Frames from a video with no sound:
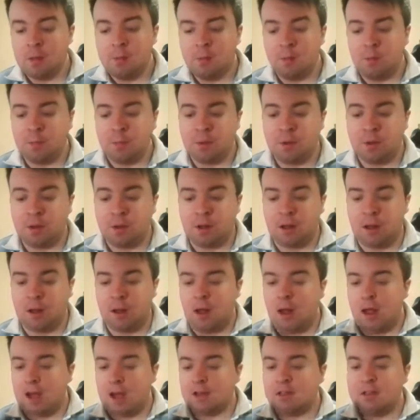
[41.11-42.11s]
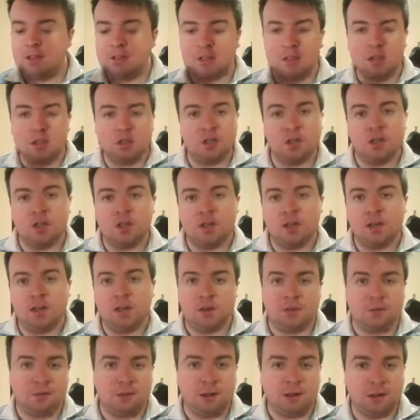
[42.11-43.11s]
but I just couldn't get
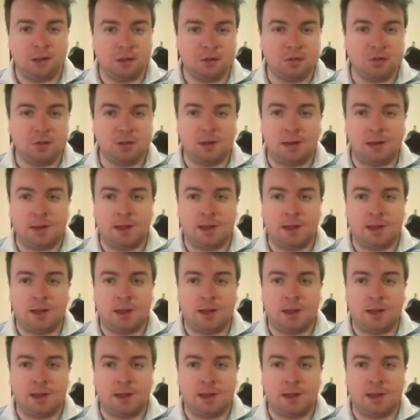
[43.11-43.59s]
around to it